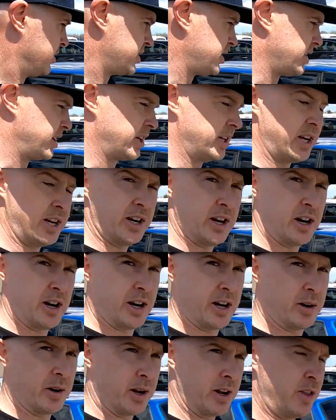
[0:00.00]
So you can
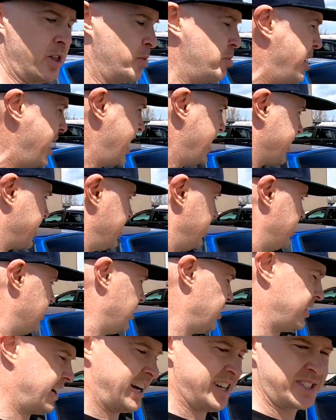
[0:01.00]
hear in the back
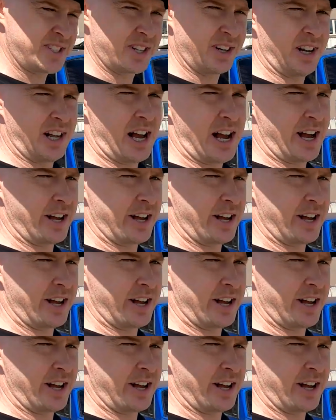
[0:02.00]
here, nice little